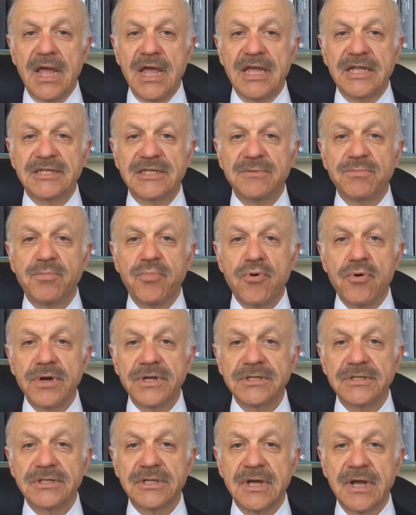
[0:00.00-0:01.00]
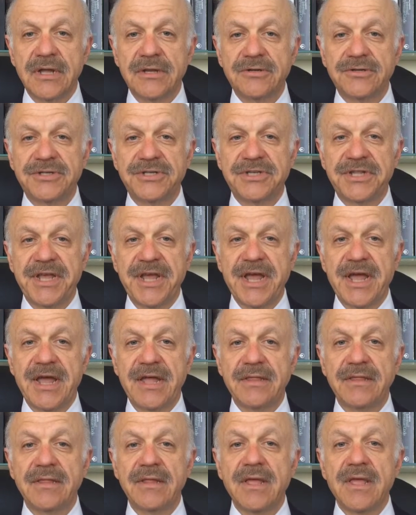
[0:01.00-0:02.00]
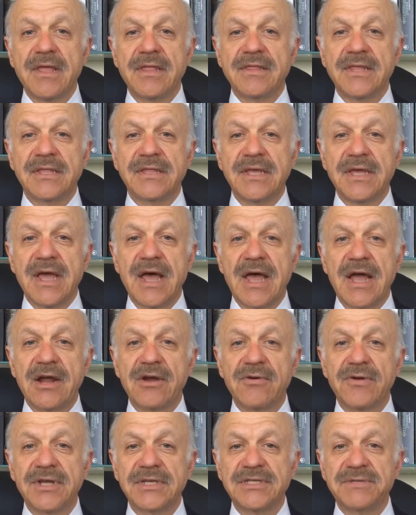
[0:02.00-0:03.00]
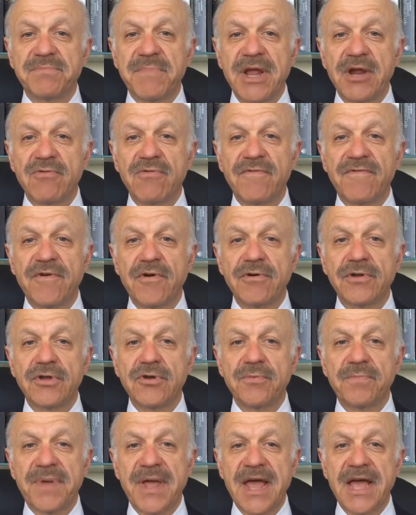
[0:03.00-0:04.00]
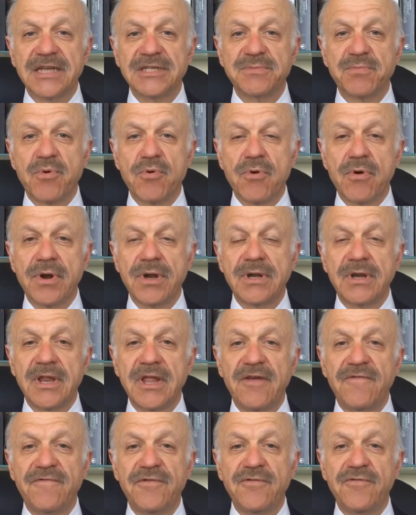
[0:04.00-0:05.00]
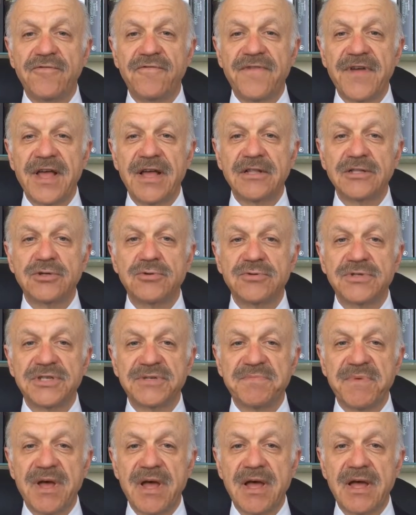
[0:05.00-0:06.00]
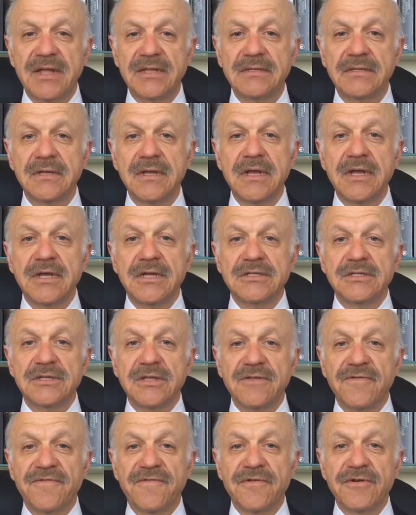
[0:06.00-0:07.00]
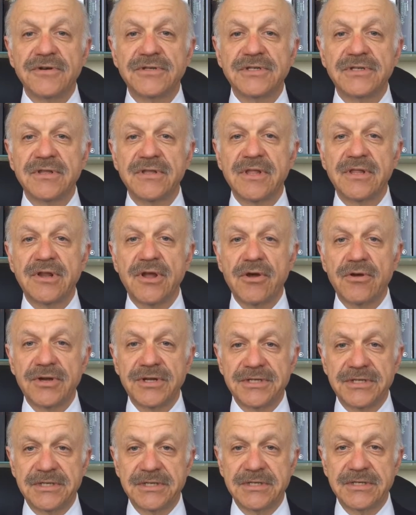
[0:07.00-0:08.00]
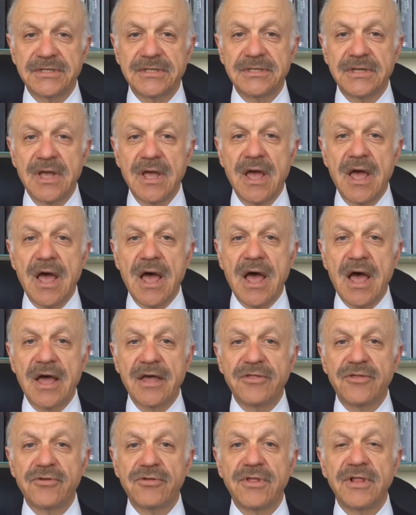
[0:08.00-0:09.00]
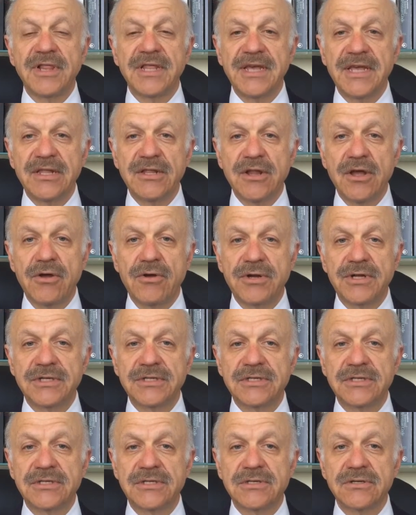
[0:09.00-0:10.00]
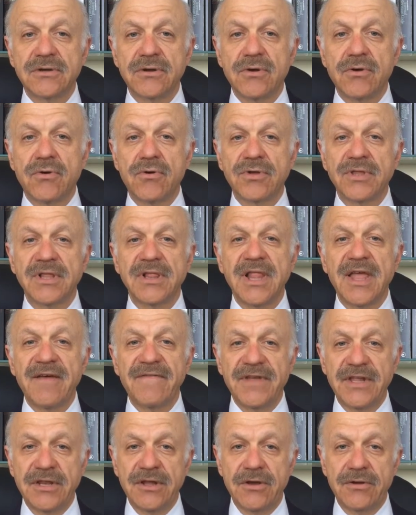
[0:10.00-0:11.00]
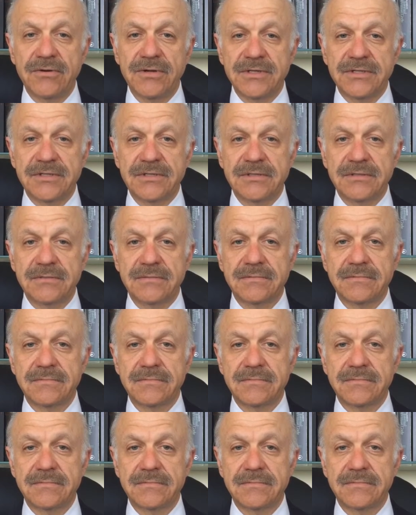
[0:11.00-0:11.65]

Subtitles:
It's important to understand that the IRS may revoke your passport if you fail to respond to the first of the notices, either the lien notice or the levy notice.